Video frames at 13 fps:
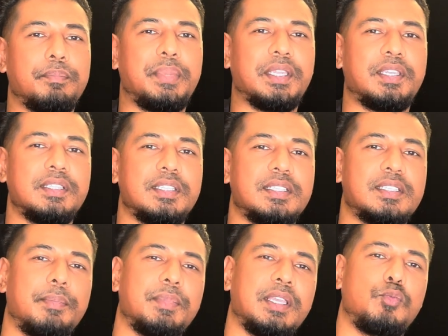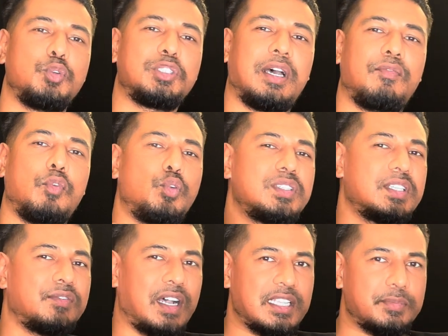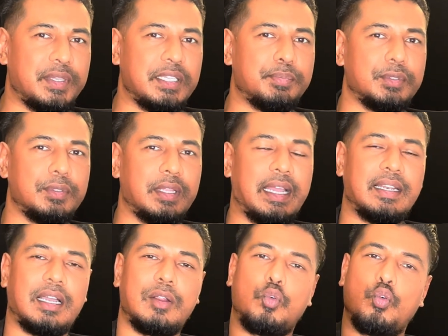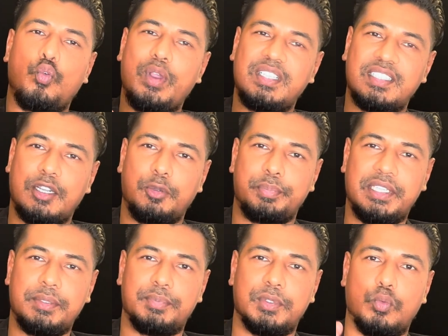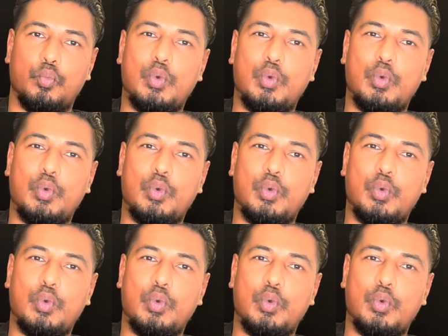because it's something which I've always advised people, and I'll always tell people,